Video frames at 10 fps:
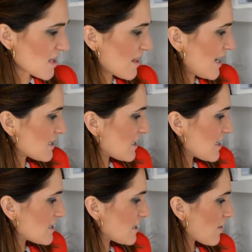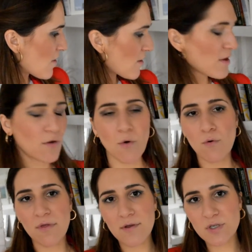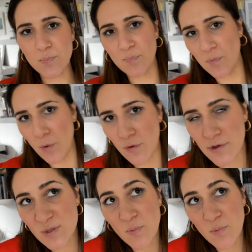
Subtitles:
that all those